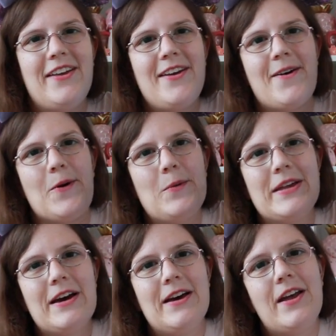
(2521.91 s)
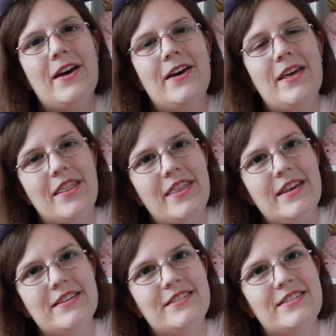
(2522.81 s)
yeah, we got uh,
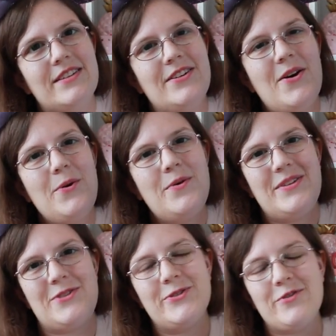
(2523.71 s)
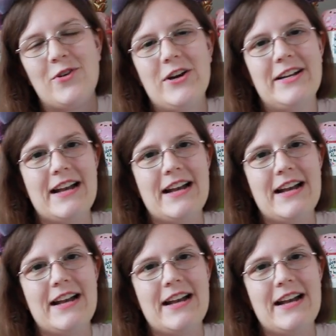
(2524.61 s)
this. No use for it